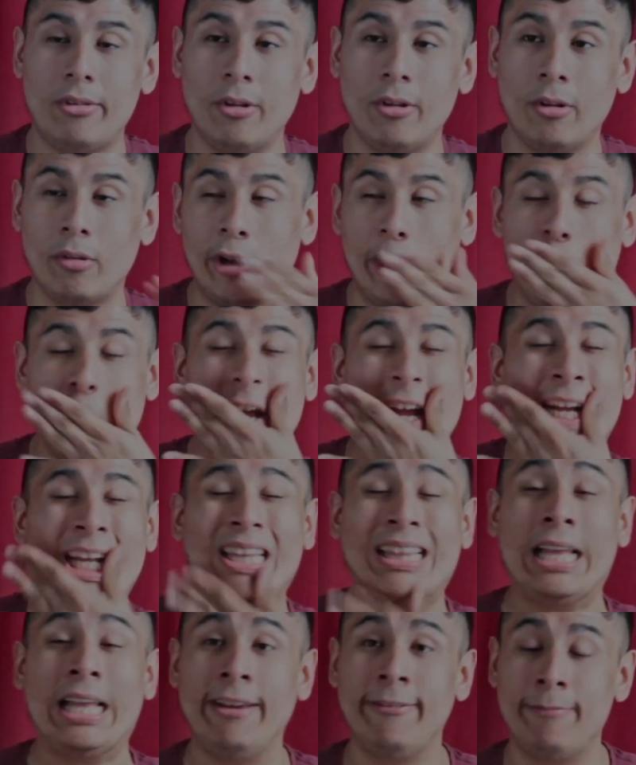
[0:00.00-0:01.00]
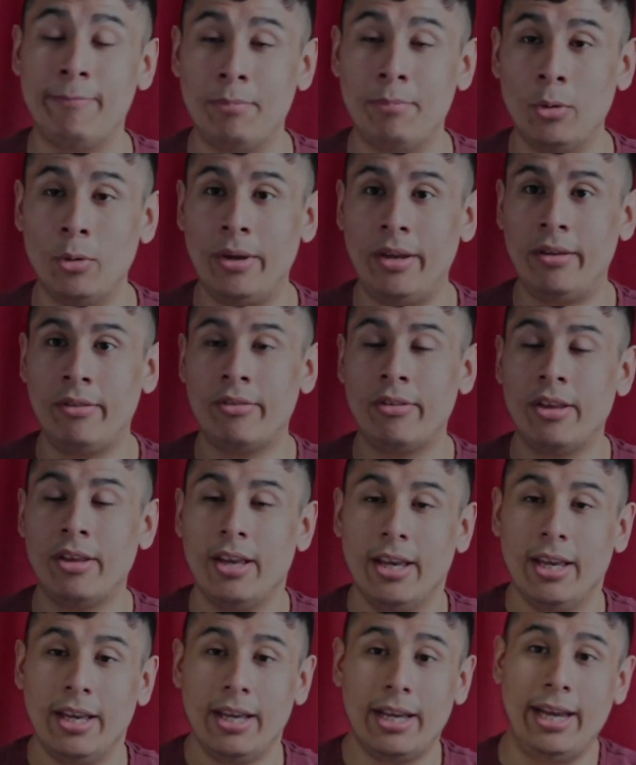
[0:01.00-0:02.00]
those little, like, life buoys,
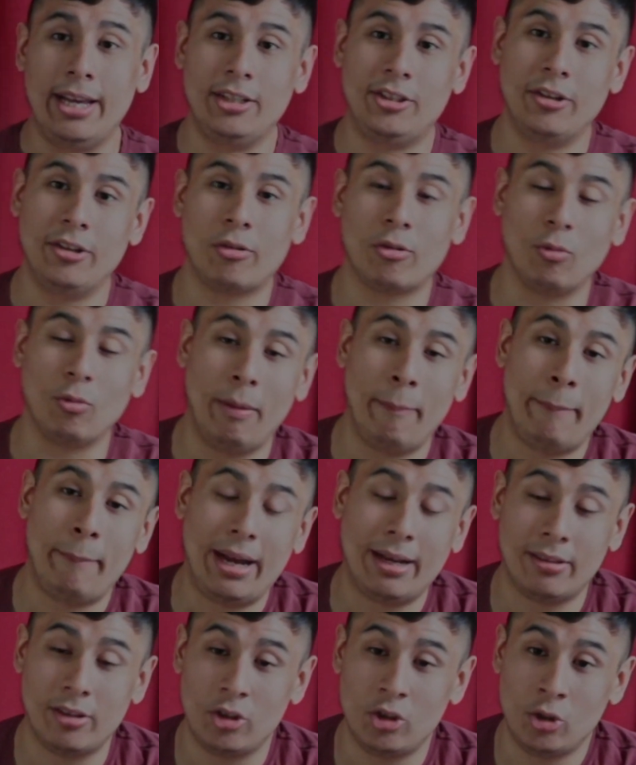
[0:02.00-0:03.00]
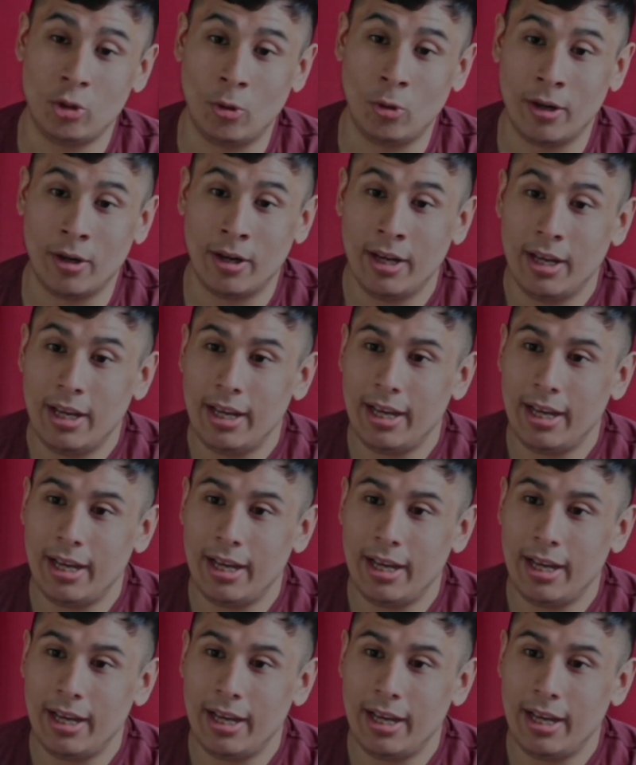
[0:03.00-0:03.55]
and just swim back to shore.